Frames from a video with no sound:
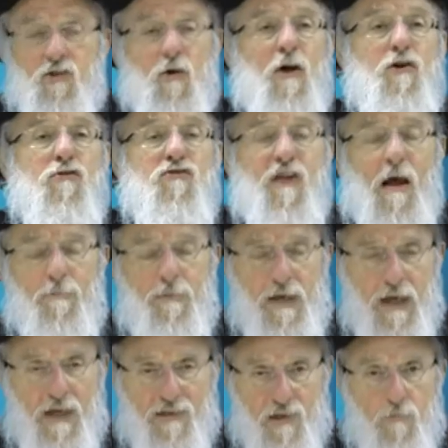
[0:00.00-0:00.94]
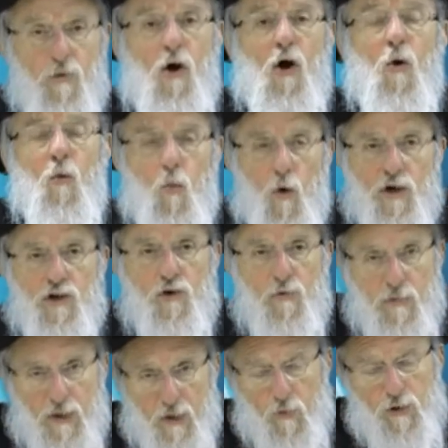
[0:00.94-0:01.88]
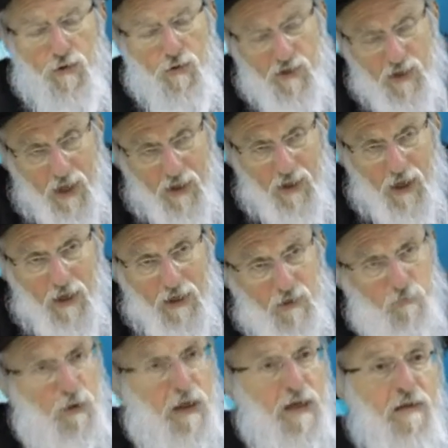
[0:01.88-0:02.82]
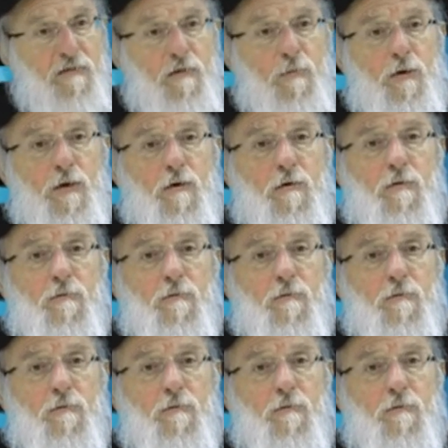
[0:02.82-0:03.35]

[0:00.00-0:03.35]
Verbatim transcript: So you stop and ask him, what do you mean when you say that? Explain it to me.